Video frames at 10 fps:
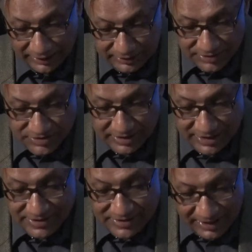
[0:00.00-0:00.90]
and thus
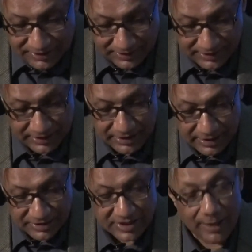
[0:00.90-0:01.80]
necessarily
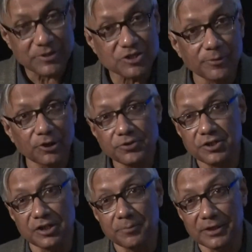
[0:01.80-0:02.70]
its
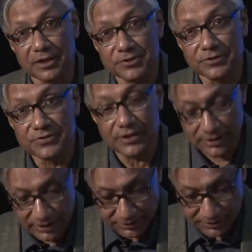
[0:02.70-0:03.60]
epistemological implications in
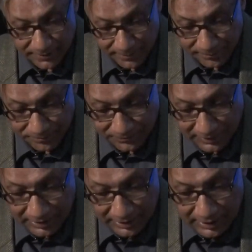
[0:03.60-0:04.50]
another.
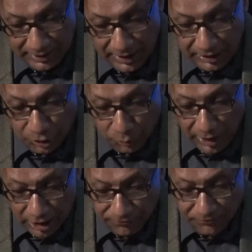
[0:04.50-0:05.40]
The
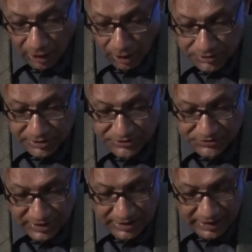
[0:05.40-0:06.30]
work of art is
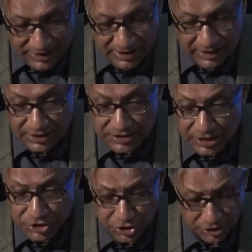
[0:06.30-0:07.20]
seen as a
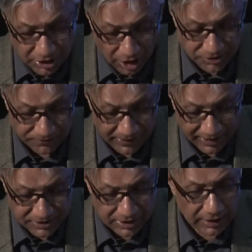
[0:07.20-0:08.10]
contingent
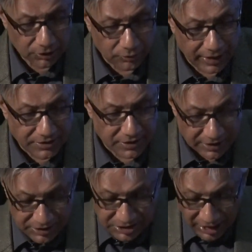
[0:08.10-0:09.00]
artifact located
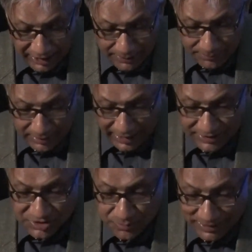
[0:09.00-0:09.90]
in time and
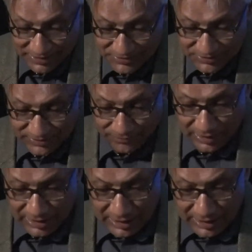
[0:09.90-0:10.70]
space,